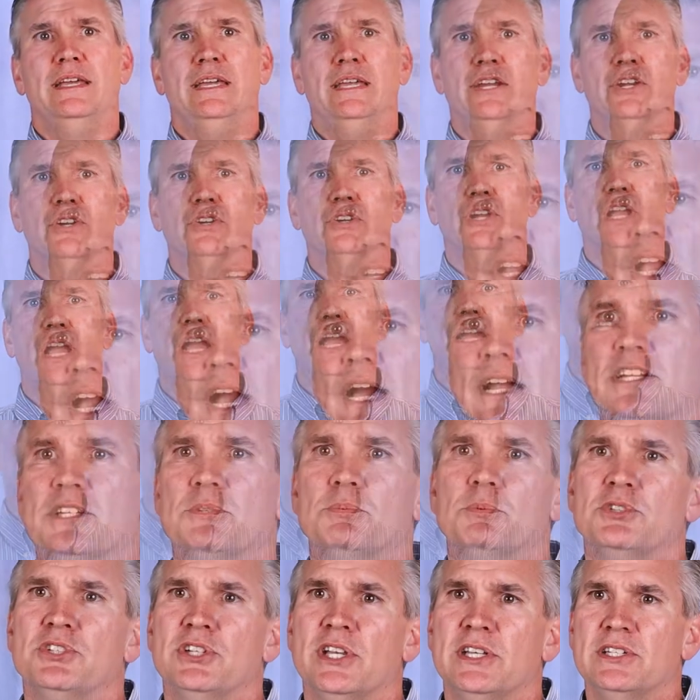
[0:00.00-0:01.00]
Here, God
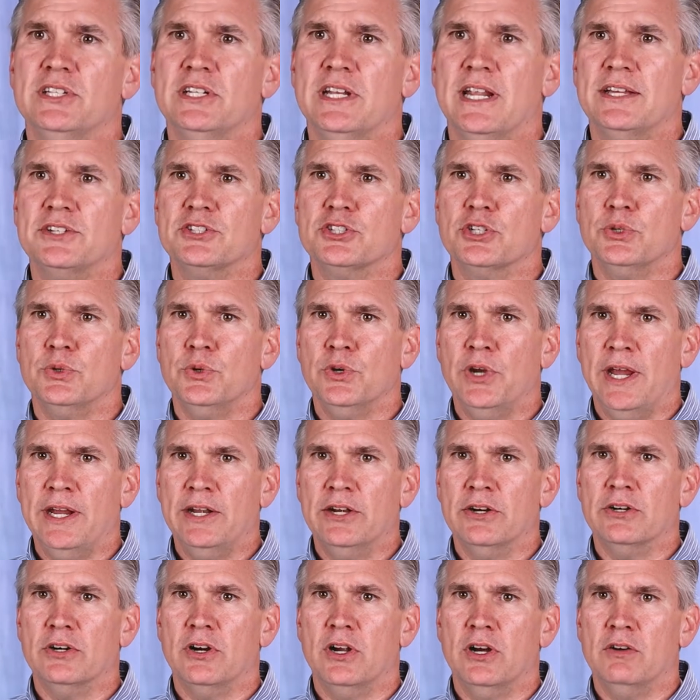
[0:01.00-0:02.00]
is presented as
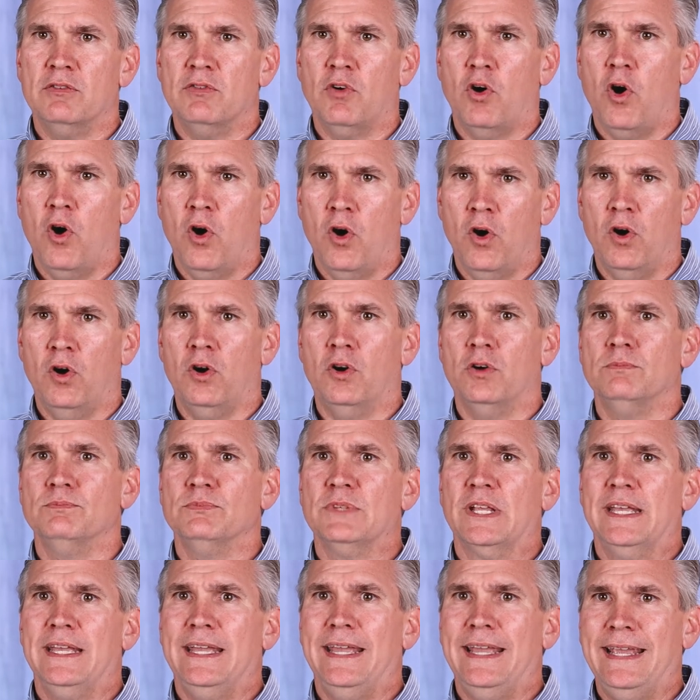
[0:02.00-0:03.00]
creator of all,
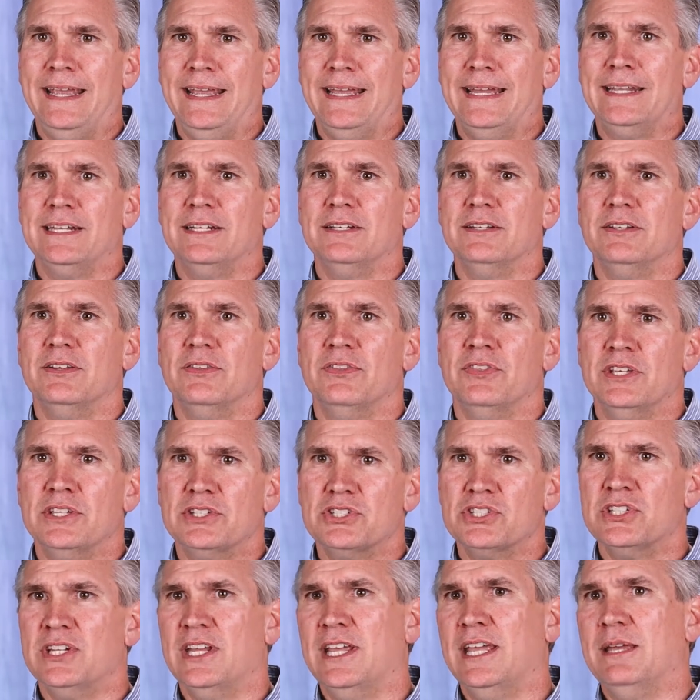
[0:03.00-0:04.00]
and
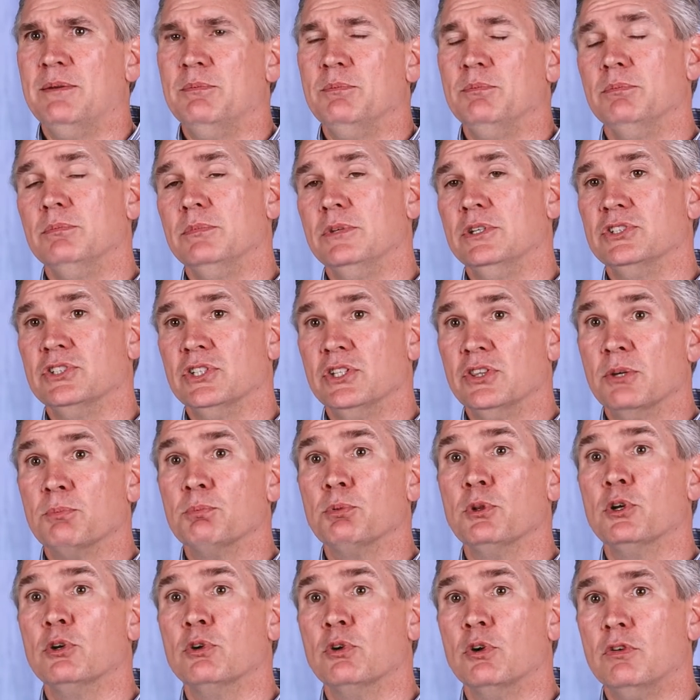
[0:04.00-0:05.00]
this name is in the
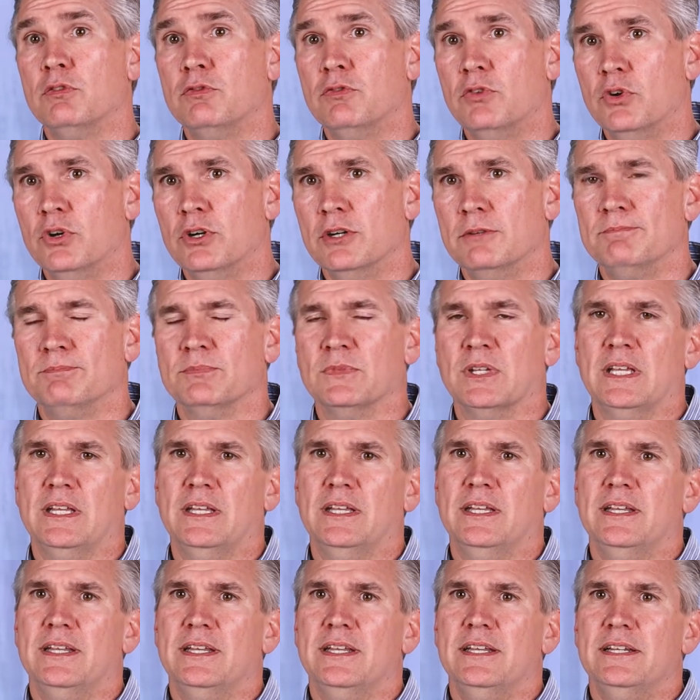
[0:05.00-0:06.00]
plural form.
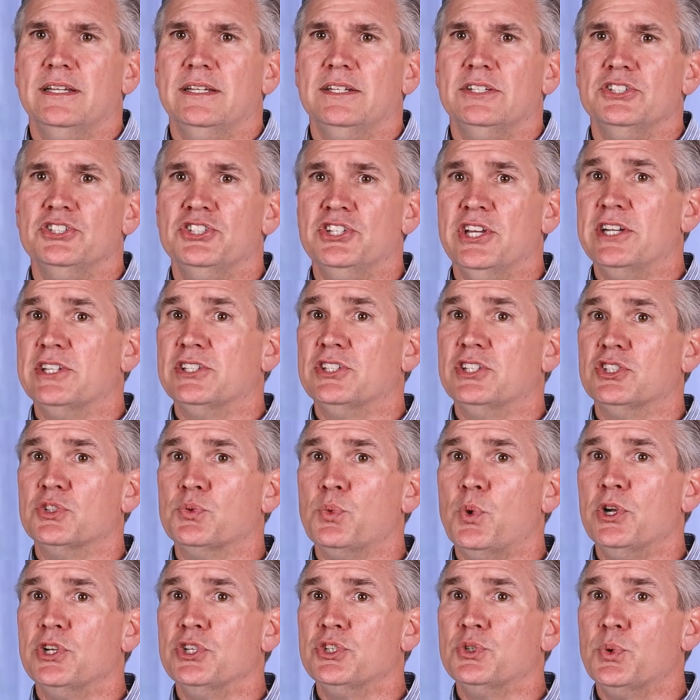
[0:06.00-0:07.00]

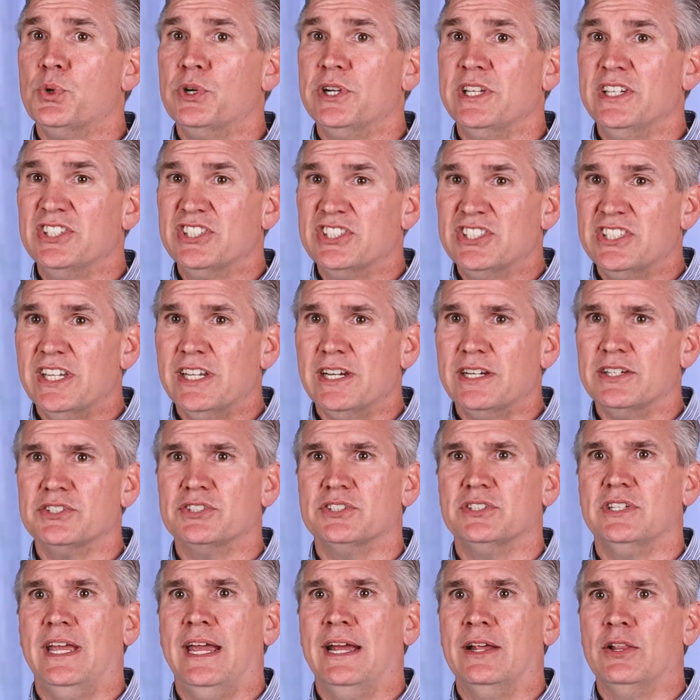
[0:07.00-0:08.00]
Genesis
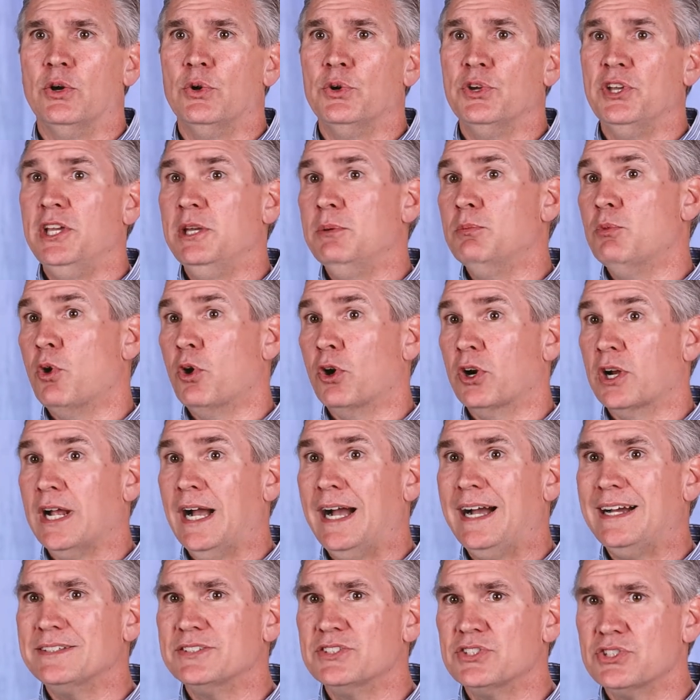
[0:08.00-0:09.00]
1:26, Elohim or
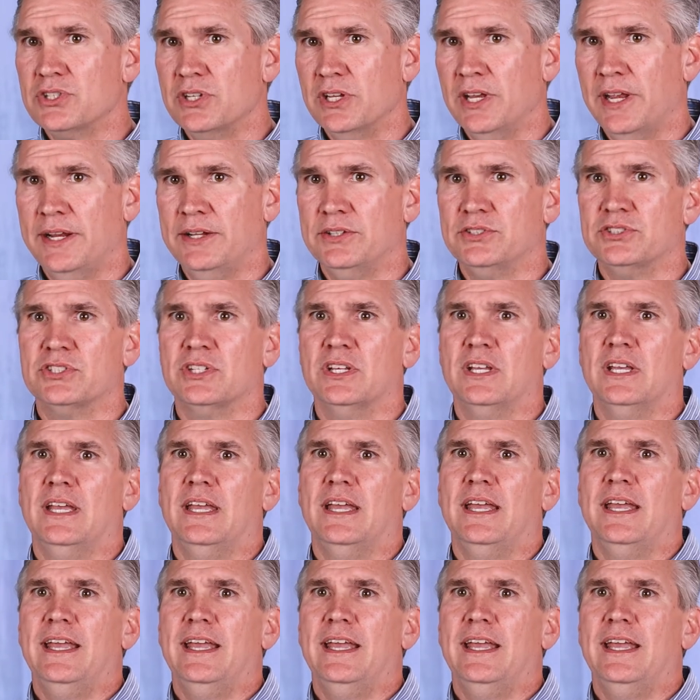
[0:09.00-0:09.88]
God states,